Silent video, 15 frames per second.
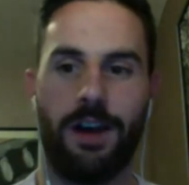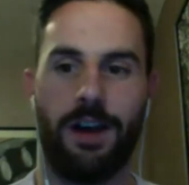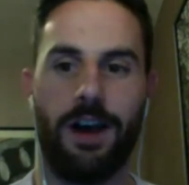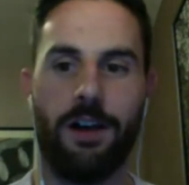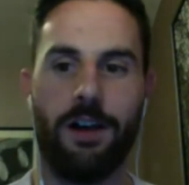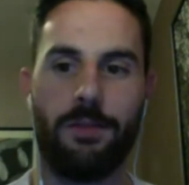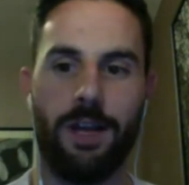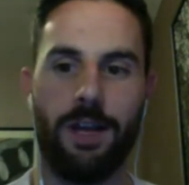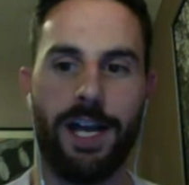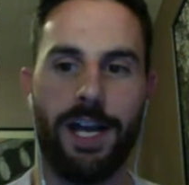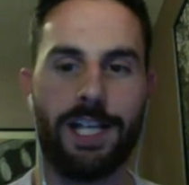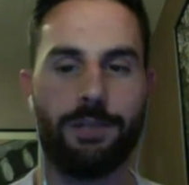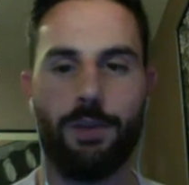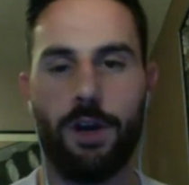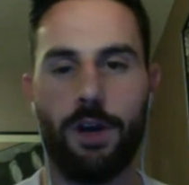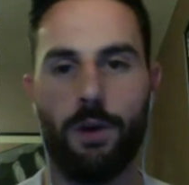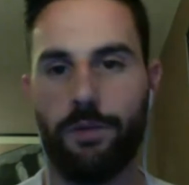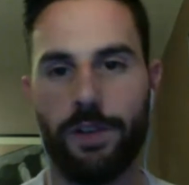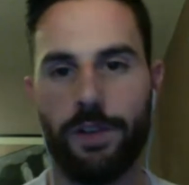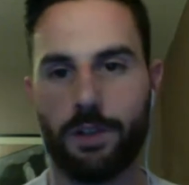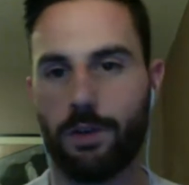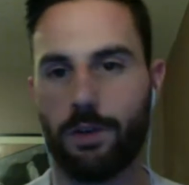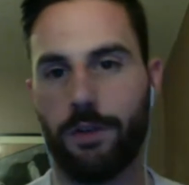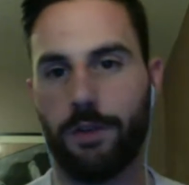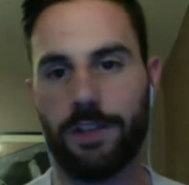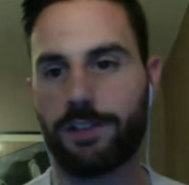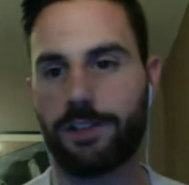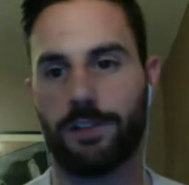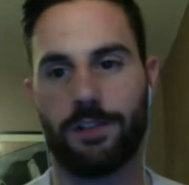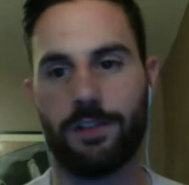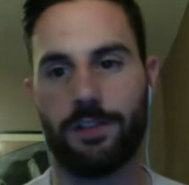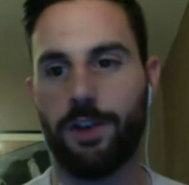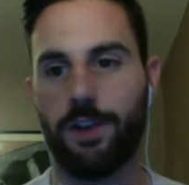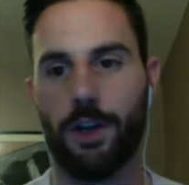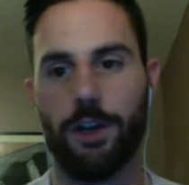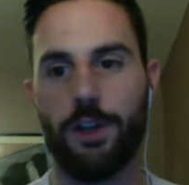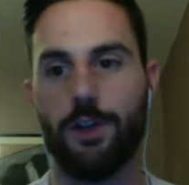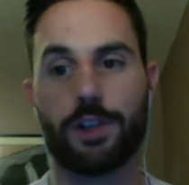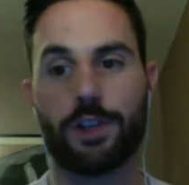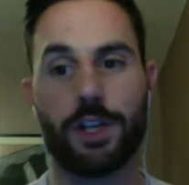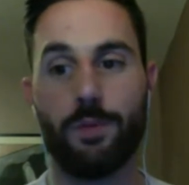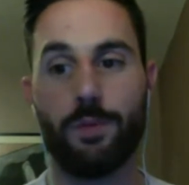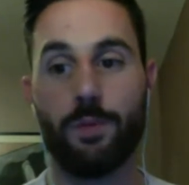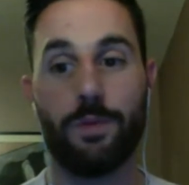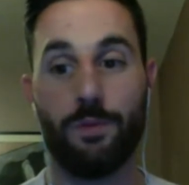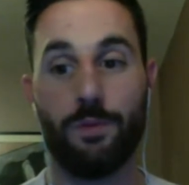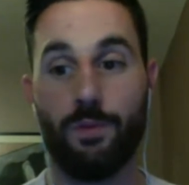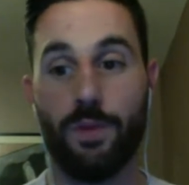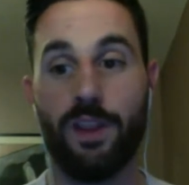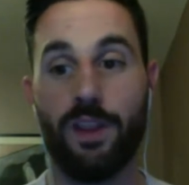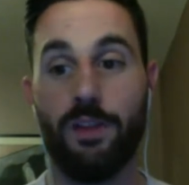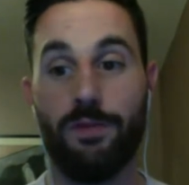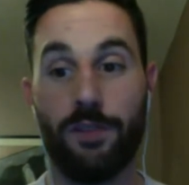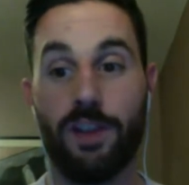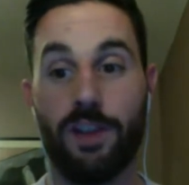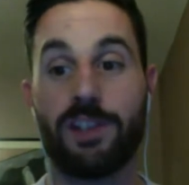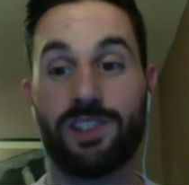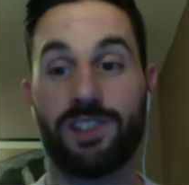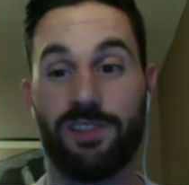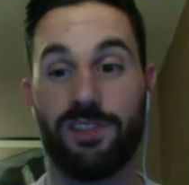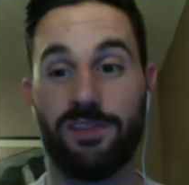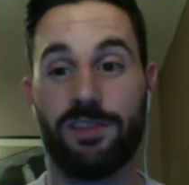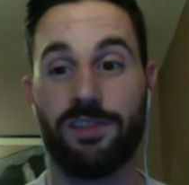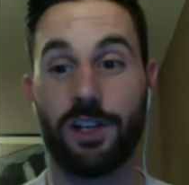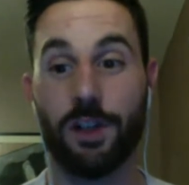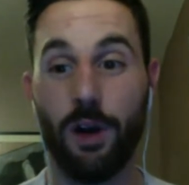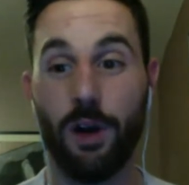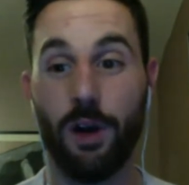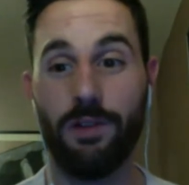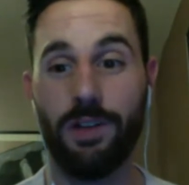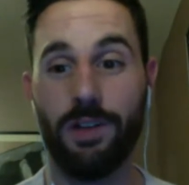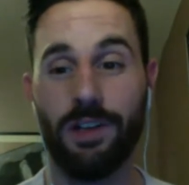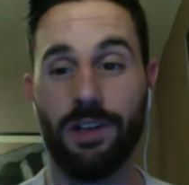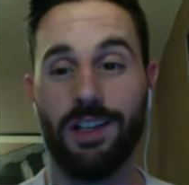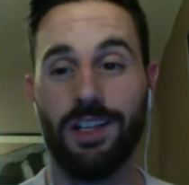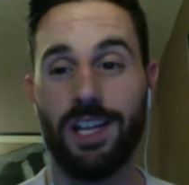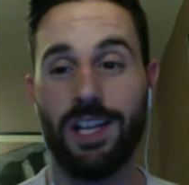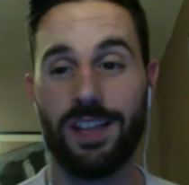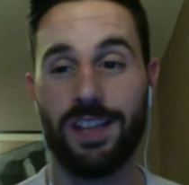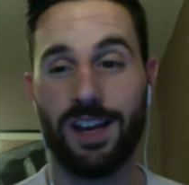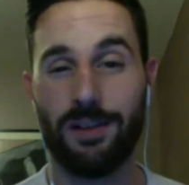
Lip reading: and as we know, physical threats, they're usually one of the first to go in the